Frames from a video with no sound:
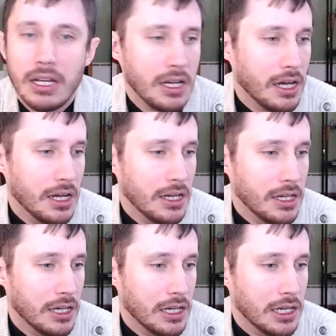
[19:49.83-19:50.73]

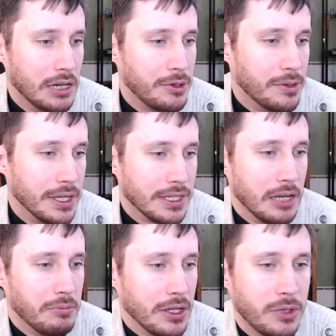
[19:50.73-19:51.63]
How are we doing on time?
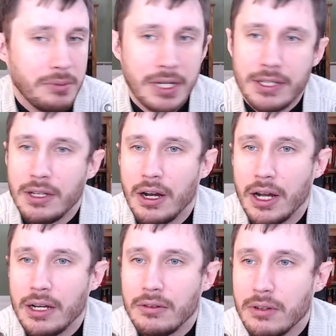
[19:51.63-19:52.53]
About 20 minutes? All right.
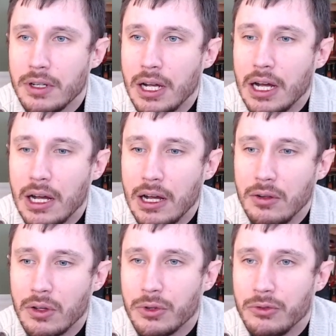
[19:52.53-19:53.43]
We'll
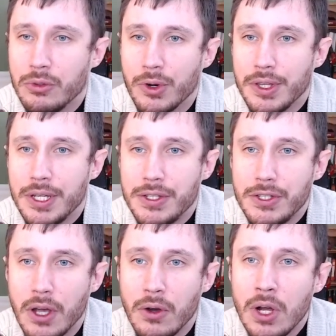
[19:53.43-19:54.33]
go through a few more of these.
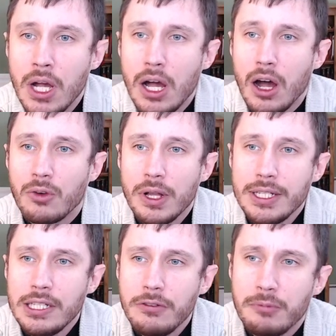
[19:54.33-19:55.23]
So, A
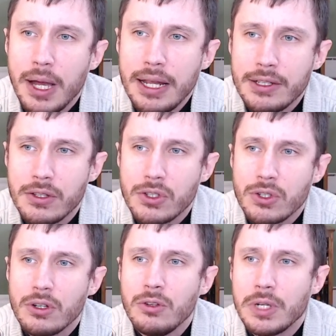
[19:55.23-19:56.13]
relative of mine is
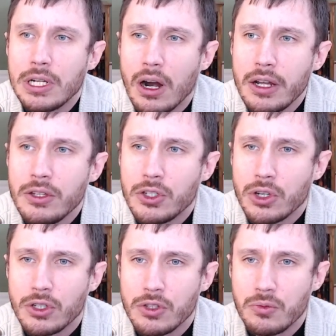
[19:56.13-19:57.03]
uncertain regarding the
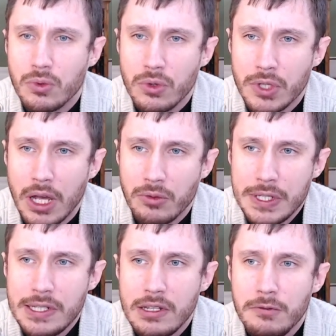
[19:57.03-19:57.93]
church's rules on
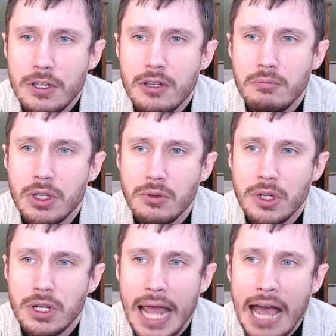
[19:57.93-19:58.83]
receiving
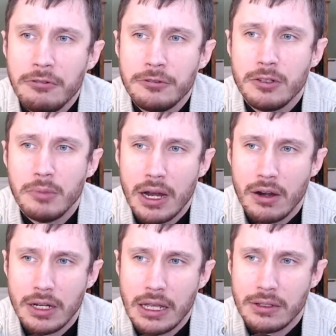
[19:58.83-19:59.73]
communion after marrying